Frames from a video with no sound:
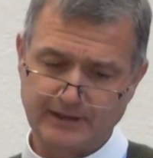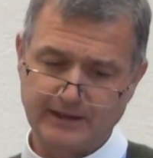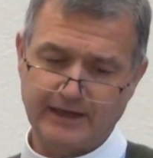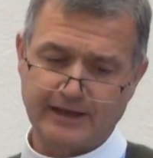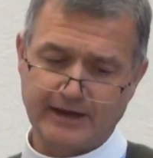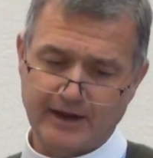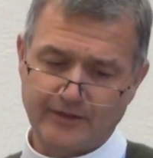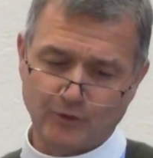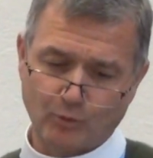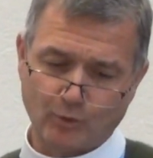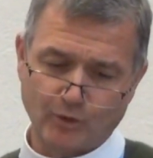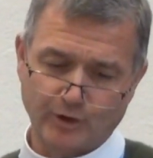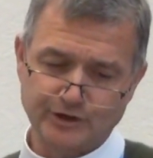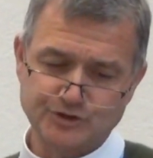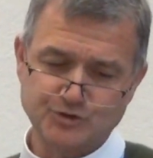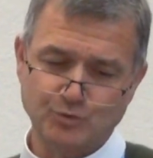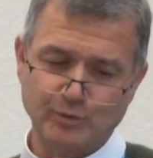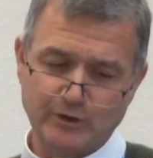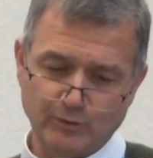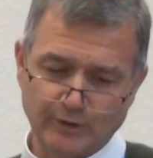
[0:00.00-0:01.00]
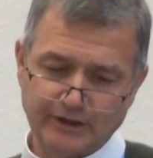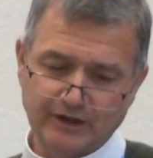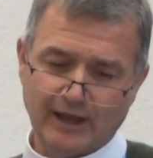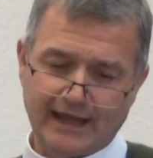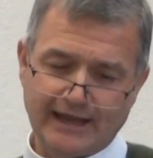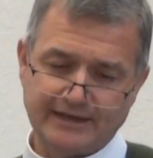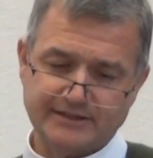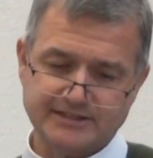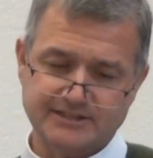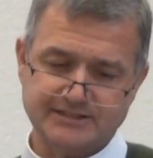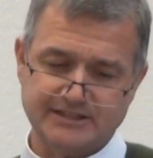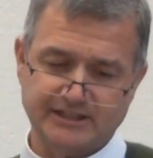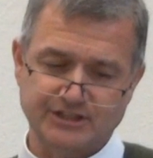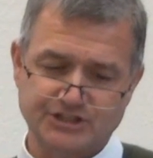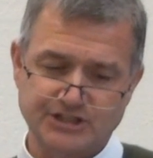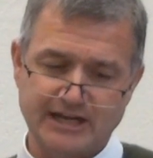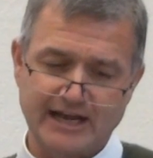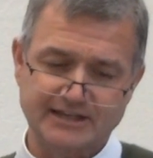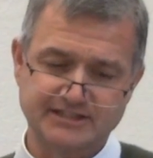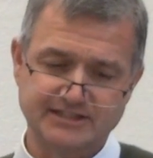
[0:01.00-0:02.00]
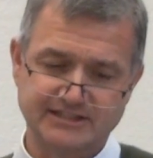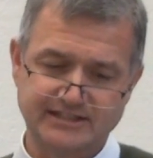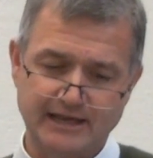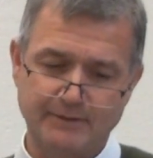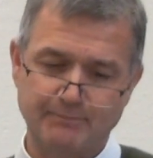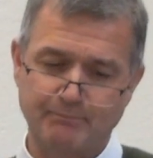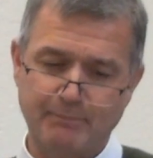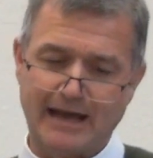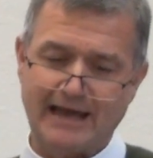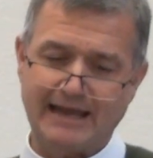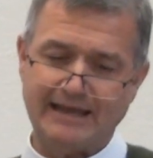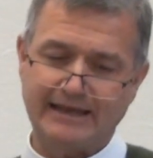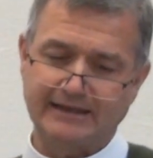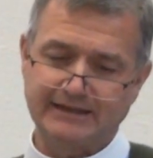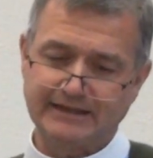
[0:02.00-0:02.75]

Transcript: In other words, we would like to suggest that by